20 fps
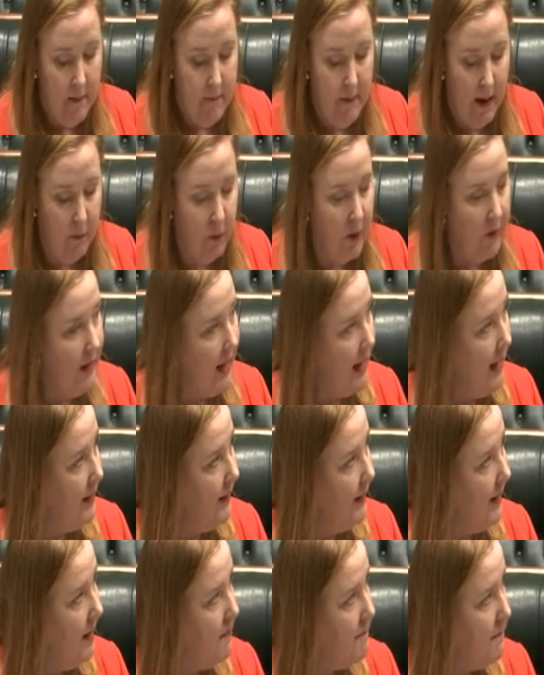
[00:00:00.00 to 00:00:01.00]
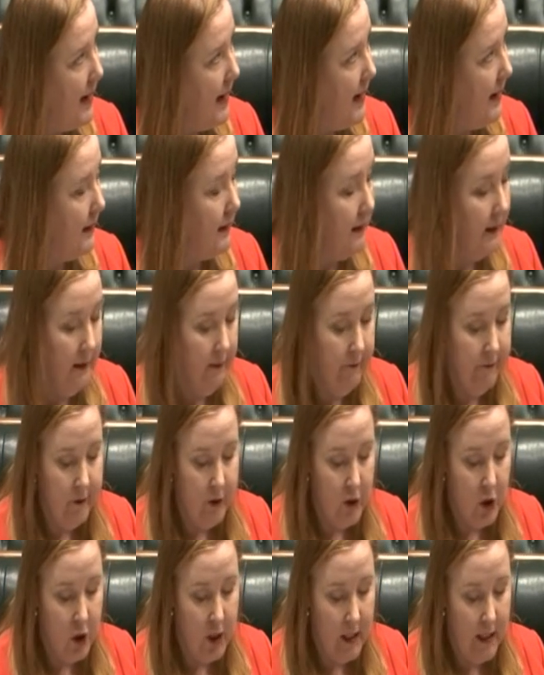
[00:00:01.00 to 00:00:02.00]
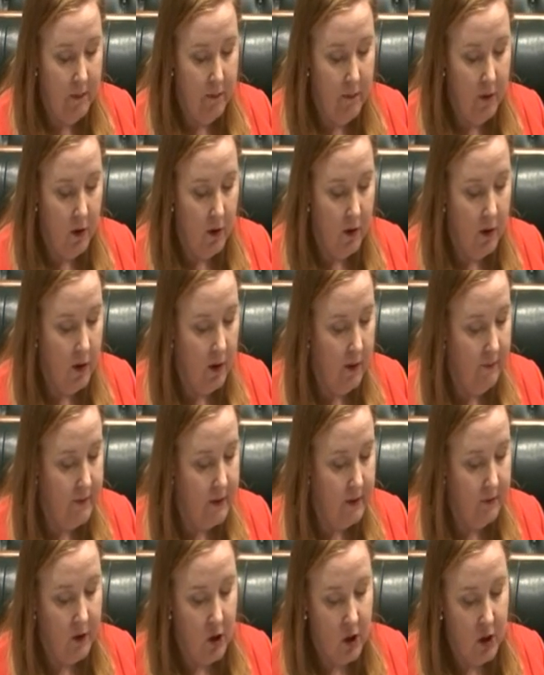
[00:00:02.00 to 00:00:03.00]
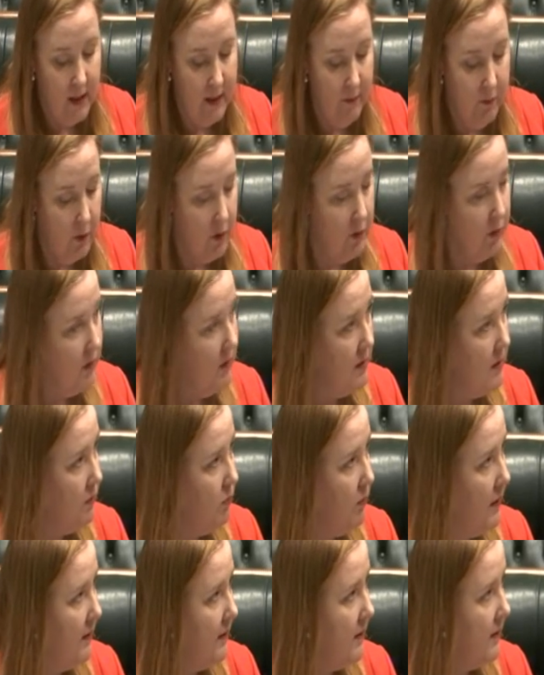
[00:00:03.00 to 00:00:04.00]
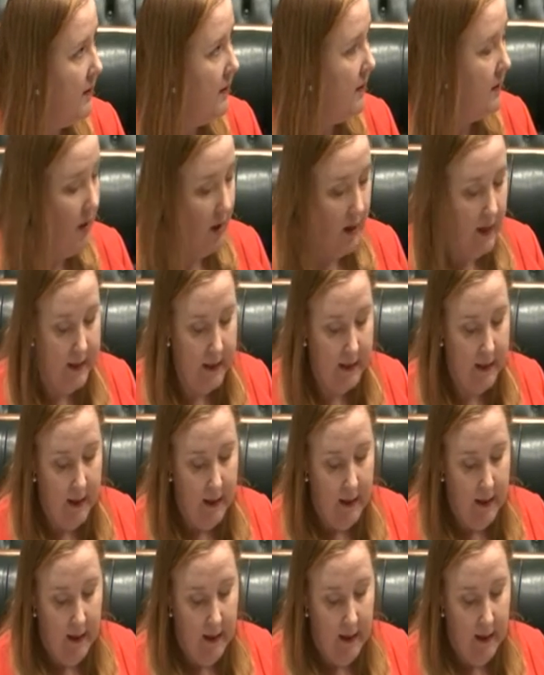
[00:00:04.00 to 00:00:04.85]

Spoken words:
but without a market for cheap knockoffs, for cheap goods, where a society